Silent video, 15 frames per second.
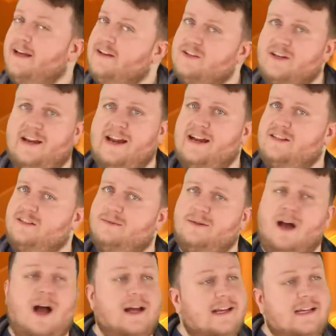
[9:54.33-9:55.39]
he's a handsome
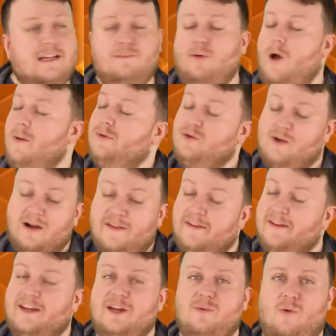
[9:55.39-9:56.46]
guy, he could probably do
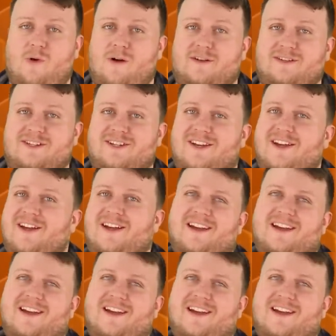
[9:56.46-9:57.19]
anything he wants.